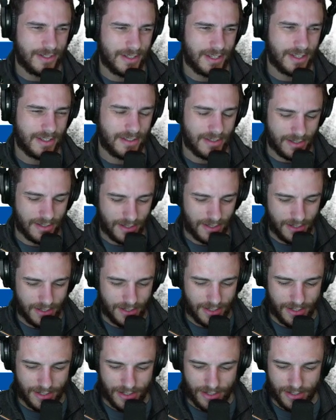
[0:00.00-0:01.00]
Like,
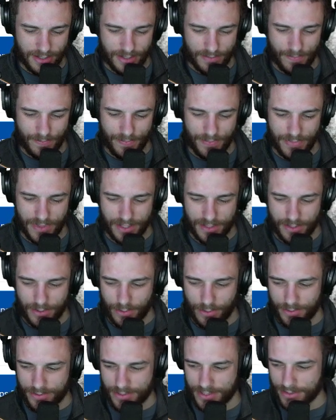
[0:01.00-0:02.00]
this
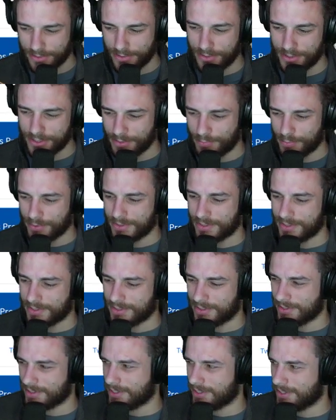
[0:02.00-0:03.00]
whole censorship
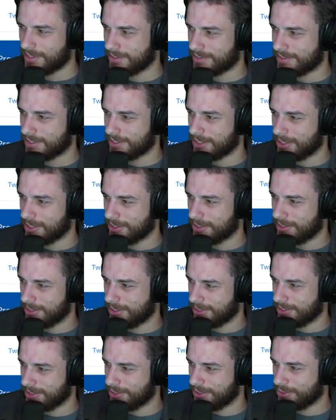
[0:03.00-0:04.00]
resistant thing, it's like
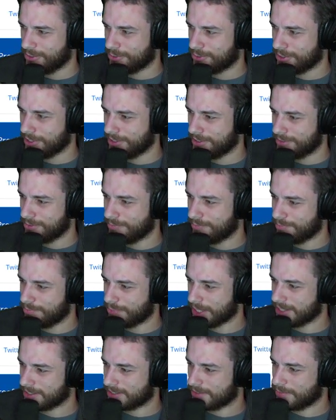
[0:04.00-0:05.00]
you're trying to
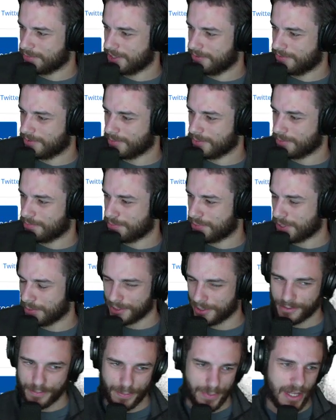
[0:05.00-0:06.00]
ban somebody from a
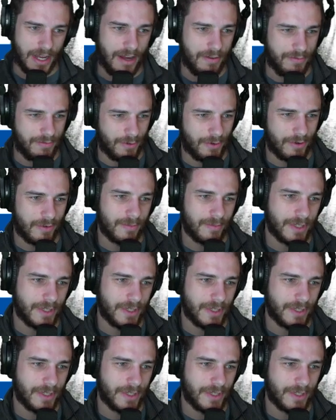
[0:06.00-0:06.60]
public platform.